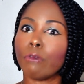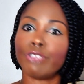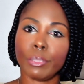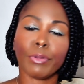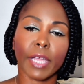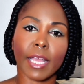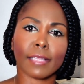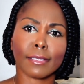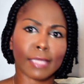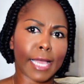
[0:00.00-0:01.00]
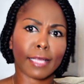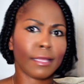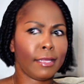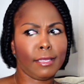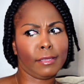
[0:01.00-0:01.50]
OG brands. Like
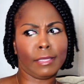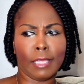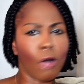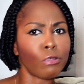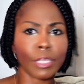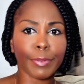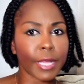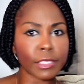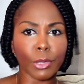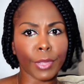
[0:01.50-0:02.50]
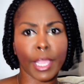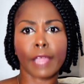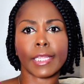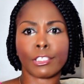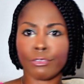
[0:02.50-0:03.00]
OG brands don't
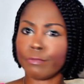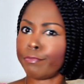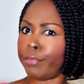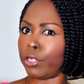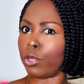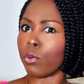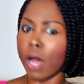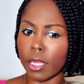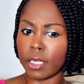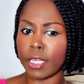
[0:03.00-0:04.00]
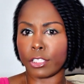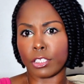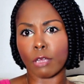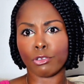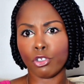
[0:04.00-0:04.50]
care that you putting quality
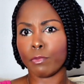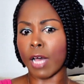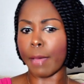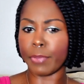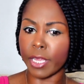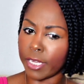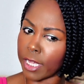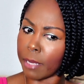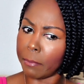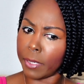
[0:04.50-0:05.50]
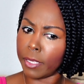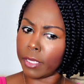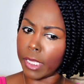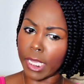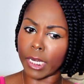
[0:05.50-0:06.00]
into your dupe copying them.
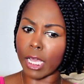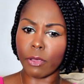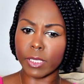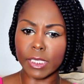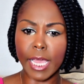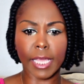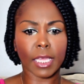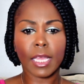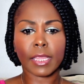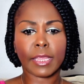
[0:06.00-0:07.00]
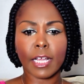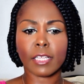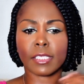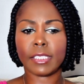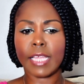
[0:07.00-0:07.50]
You know, it's like
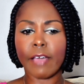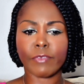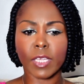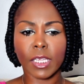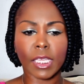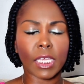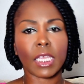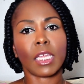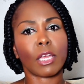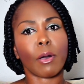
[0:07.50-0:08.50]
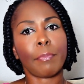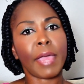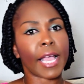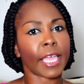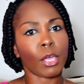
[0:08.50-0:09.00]
they're definitely, you know, a
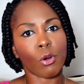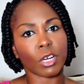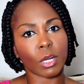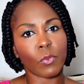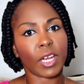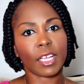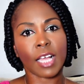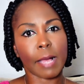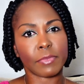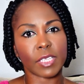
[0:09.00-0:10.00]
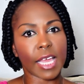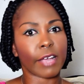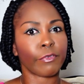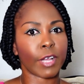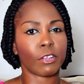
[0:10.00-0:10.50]
pecking order when it comes to
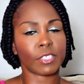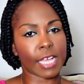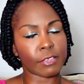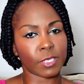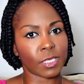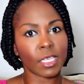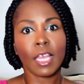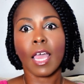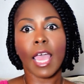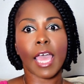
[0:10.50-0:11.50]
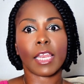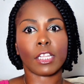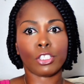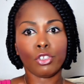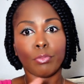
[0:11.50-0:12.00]
like fragrance houses, and
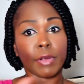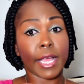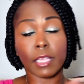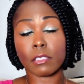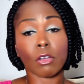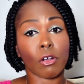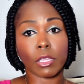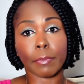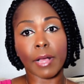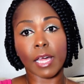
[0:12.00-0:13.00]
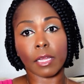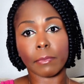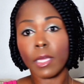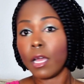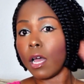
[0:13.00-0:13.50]
dupe brands are on the
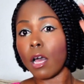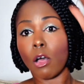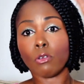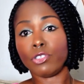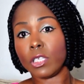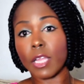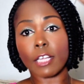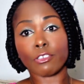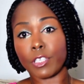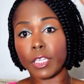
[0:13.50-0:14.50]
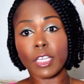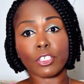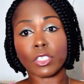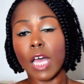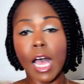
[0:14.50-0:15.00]
bottom. OG luxury
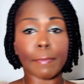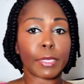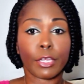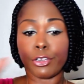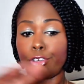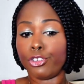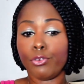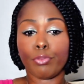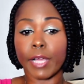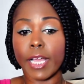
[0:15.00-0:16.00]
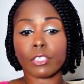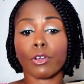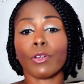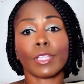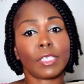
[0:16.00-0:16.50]
niche top, dupe brands
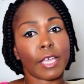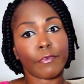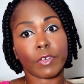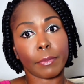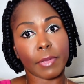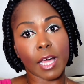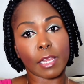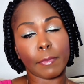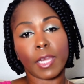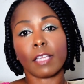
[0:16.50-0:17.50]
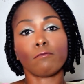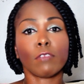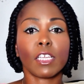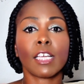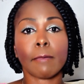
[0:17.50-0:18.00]
are on the definite bottom, and it
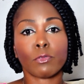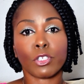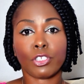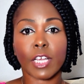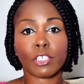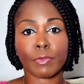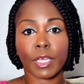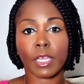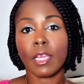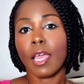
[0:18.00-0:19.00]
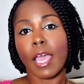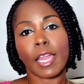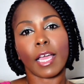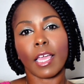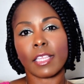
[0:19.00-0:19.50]
really comes with judgment.
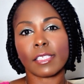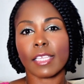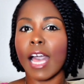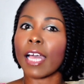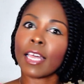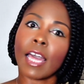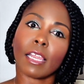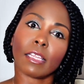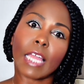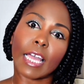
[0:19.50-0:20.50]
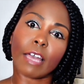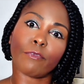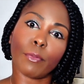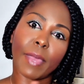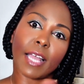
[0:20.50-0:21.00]
And I kind of like, I
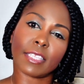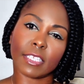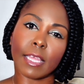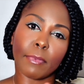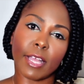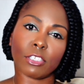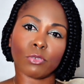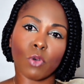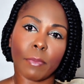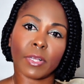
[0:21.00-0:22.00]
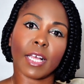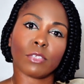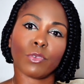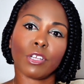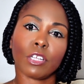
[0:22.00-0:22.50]
feel bad. It's a double-edged sword
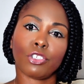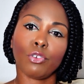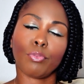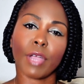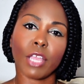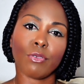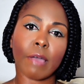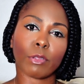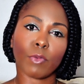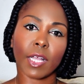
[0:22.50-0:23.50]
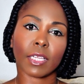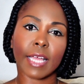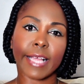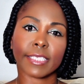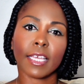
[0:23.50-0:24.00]
because when you're a dupe brand, you have to
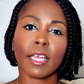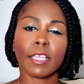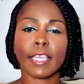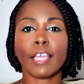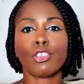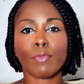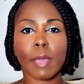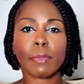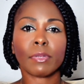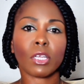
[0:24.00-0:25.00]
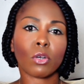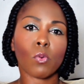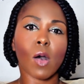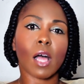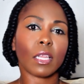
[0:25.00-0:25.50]
recognize, yeah, you may be putting
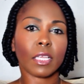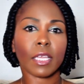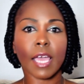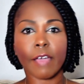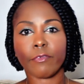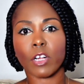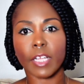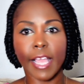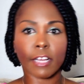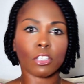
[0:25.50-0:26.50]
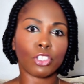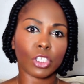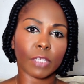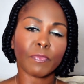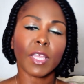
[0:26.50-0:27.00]
quality, effort,
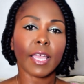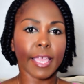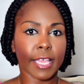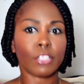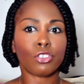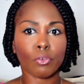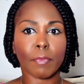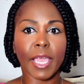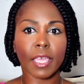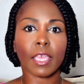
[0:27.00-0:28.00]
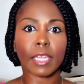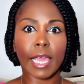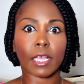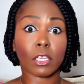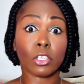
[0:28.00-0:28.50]
energy into making
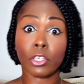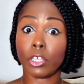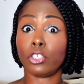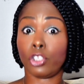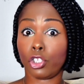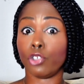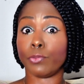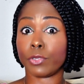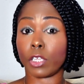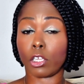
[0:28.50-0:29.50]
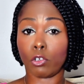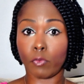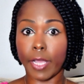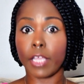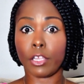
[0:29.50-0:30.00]
like good dupes and
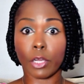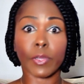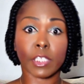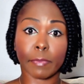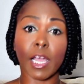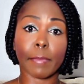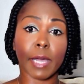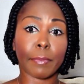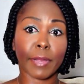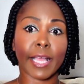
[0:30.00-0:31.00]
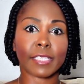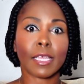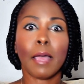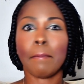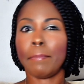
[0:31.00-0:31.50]
great, you know, inspired by brands.
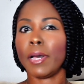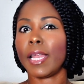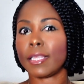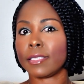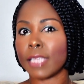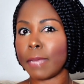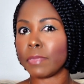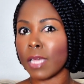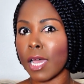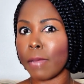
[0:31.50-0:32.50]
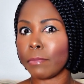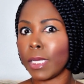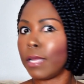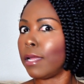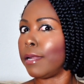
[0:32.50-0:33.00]
But at the same time,
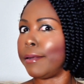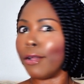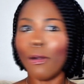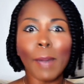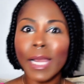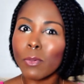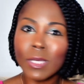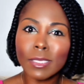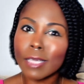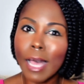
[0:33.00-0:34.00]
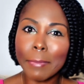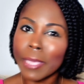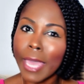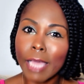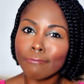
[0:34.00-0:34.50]
nobody wants a
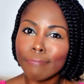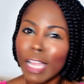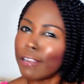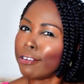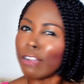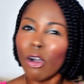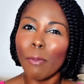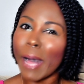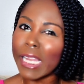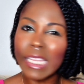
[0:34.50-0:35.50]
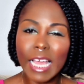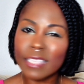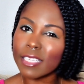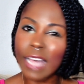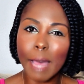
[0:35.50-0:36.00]
copycat. Nobody
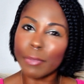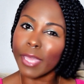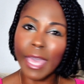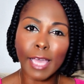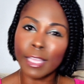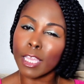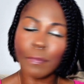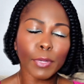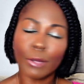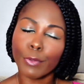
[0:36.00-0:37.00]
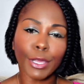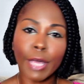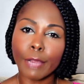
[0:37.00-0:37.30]
likes a copycat. Keeping it real.